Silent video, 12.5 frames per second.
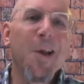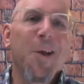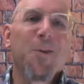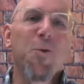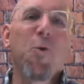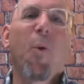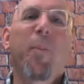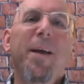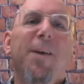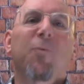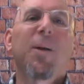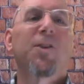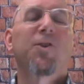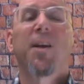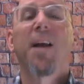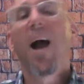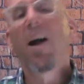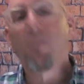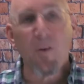You will be enriched in
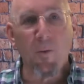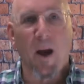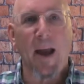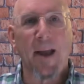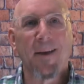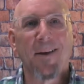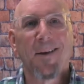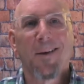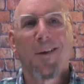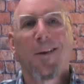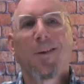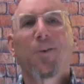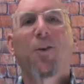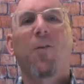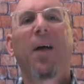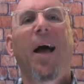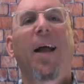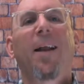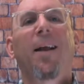every way so
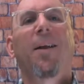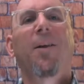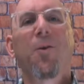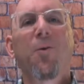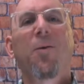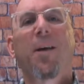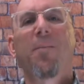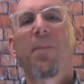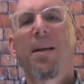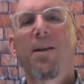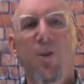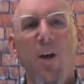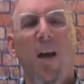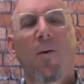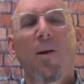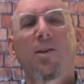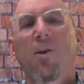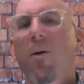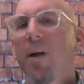that you can be
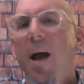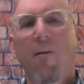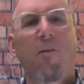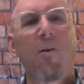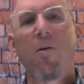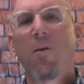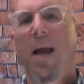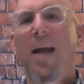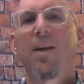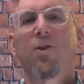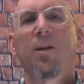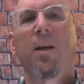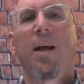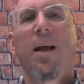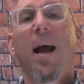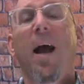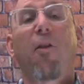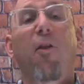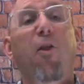generous on every occasion.
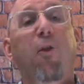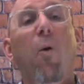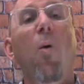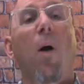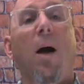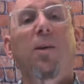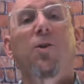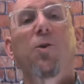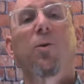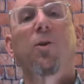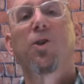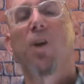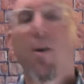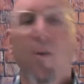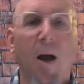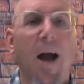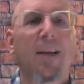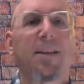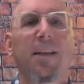And through us, your
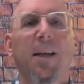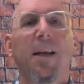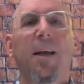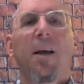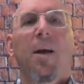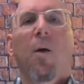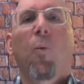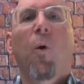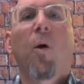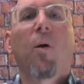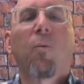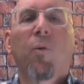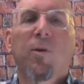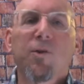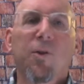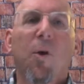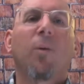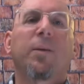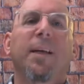generosity will
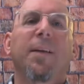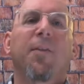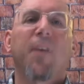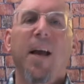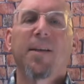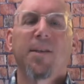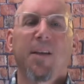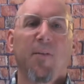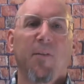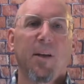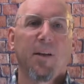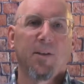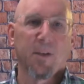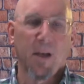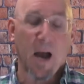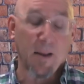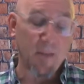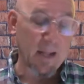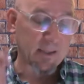result in thanksgiving to
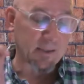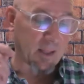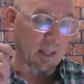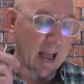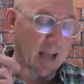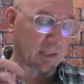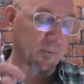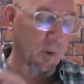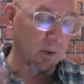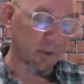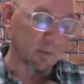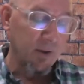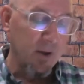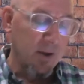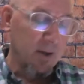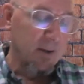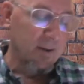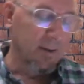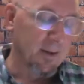God. And that's the last verse
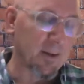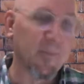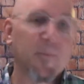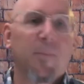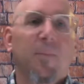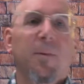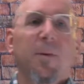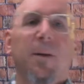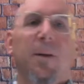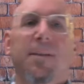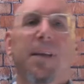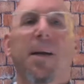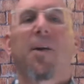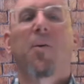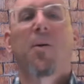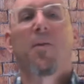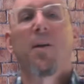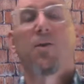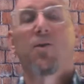of 2
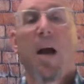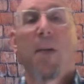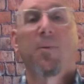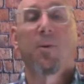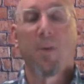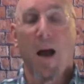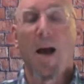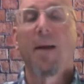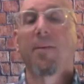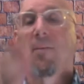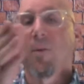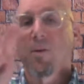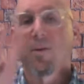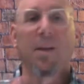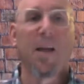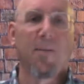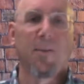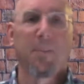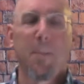Corinthians chapter 9, verse
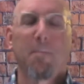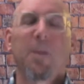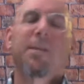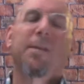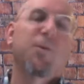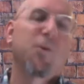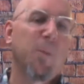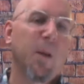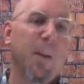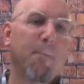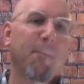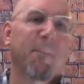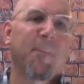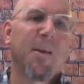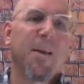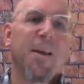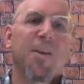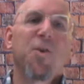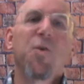11. Listen to me.
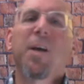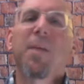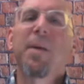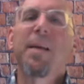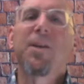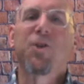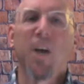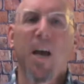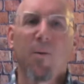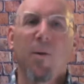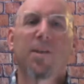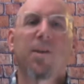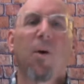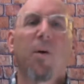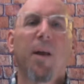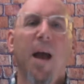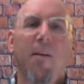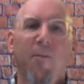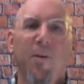You can be generous on
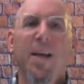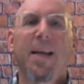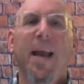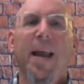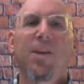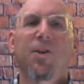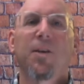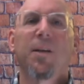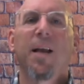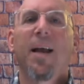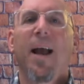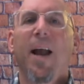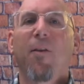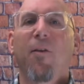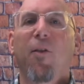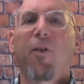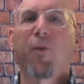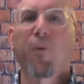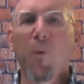every occasion, and
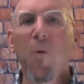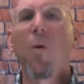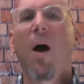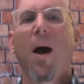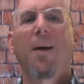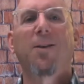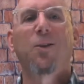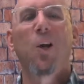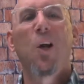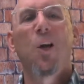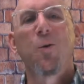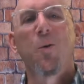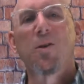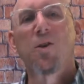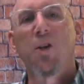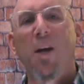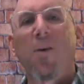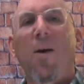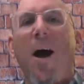through us, your
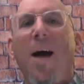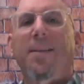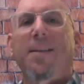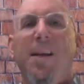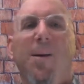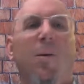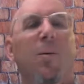generosity will